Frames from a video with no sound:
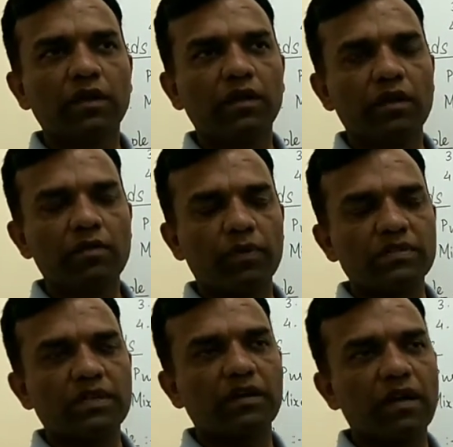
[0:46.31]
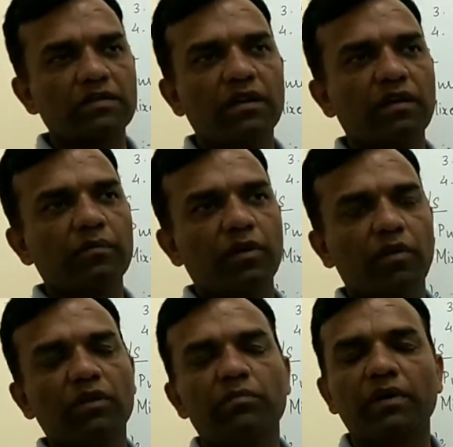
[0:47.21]
represent rational number
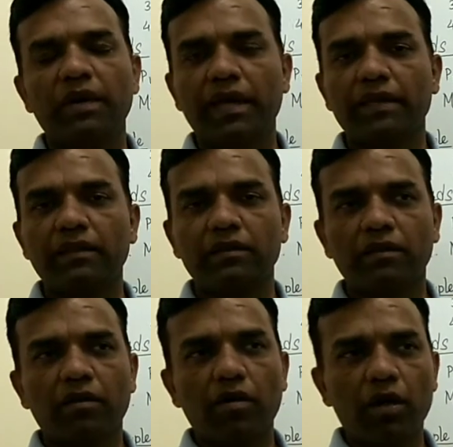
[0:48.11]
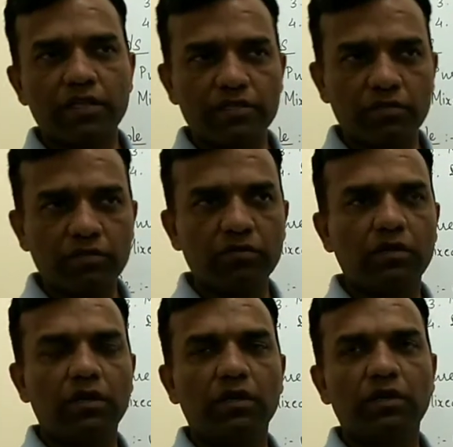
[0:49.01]
on number line,
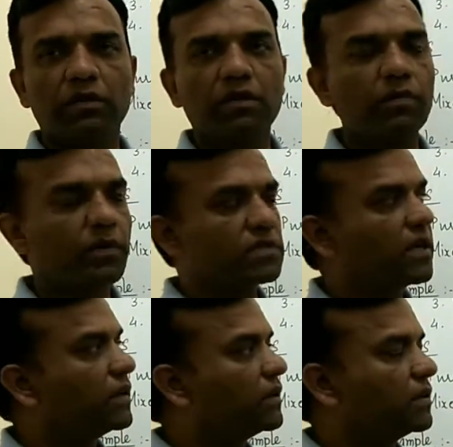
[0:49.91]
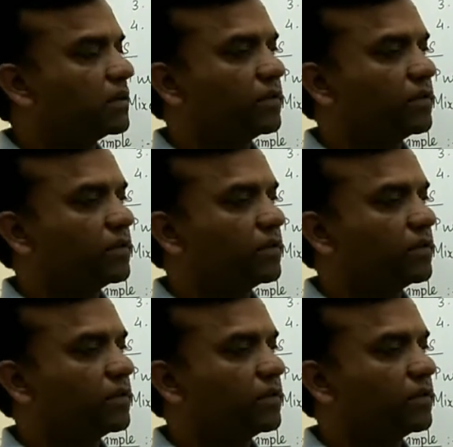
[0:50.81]
also represent